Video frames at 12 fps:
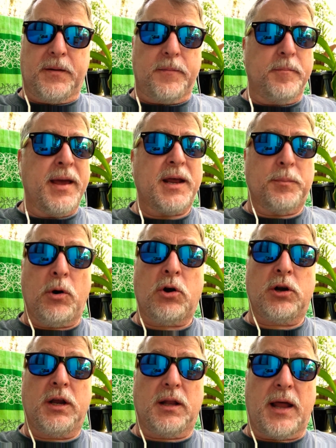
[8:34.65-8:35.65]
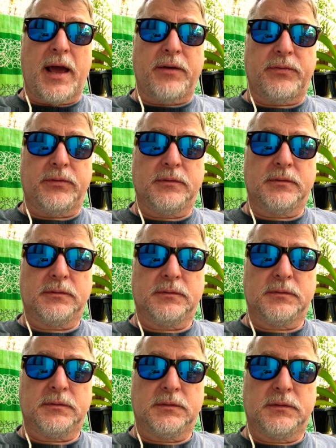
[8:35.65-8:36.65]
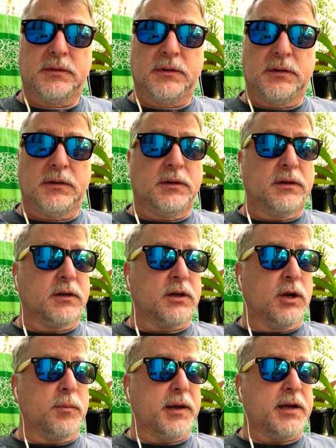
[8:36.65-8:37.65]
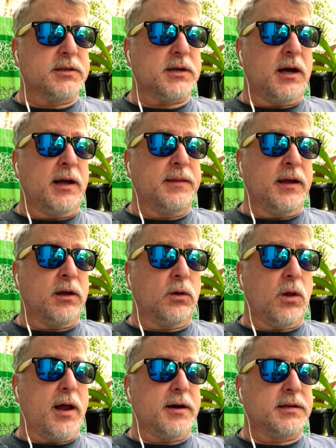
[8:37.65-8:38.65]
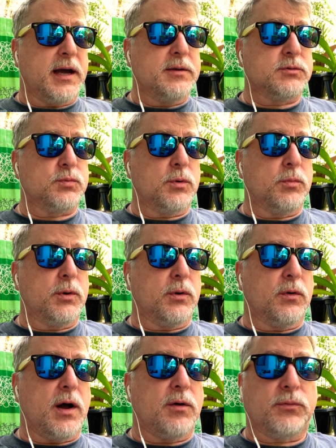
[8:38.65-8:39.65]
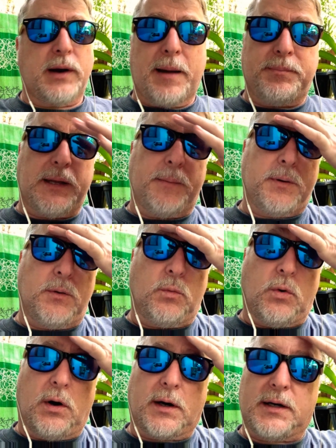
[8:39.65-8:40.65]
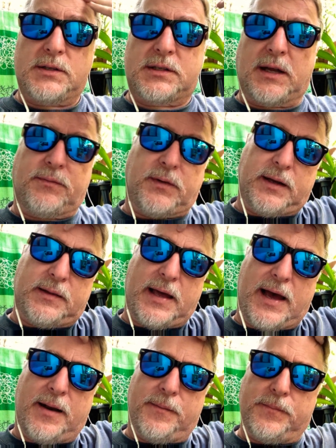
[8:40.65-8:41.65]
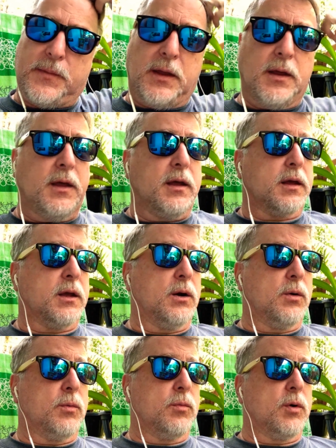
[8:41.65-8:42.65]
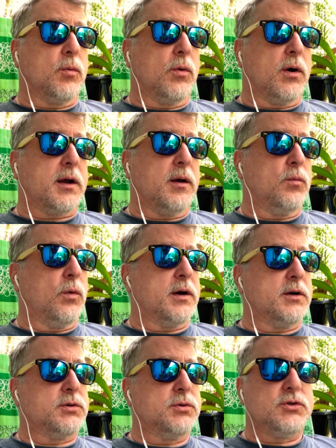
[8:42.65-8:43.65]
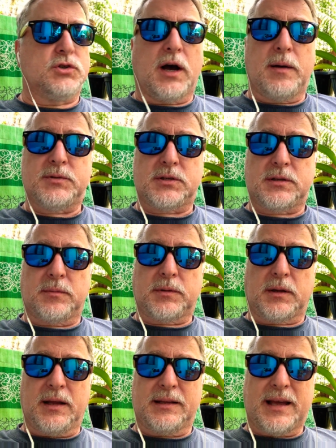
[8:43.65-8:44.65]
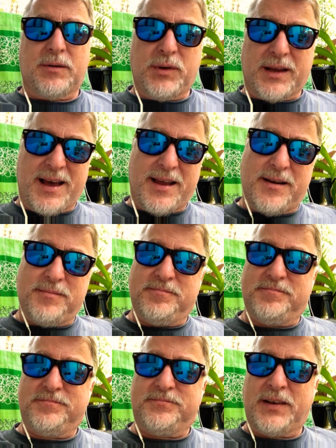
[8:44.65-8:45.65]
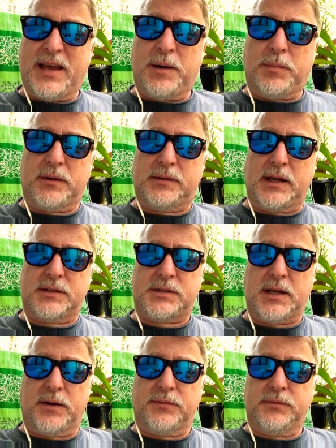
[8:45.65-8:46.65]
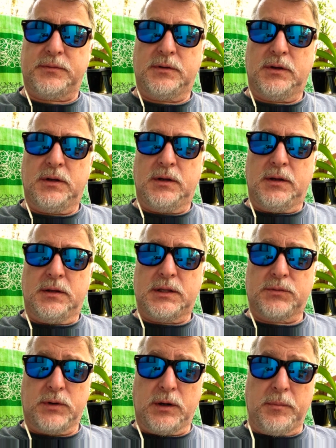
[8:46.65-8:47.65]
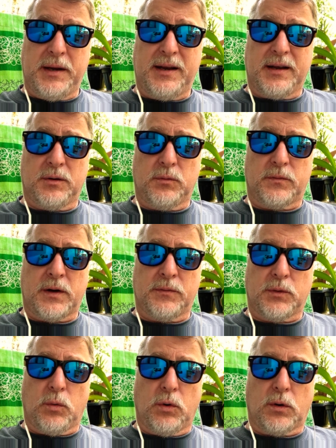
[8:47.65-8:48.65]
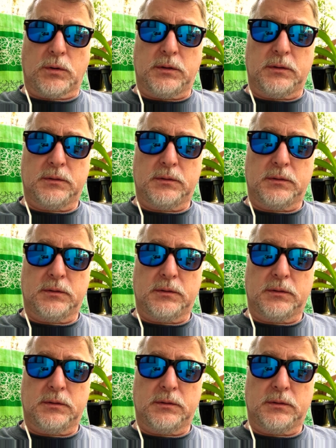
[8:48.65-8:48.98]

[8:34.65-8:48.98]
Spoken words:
Make it a part of your life. Because I think a lot of times when we were all wrapped up in work and stuff like that, when we were working 1 or 2 jobs or something like that, we kind of forget about that stuff. The real meaning of the world.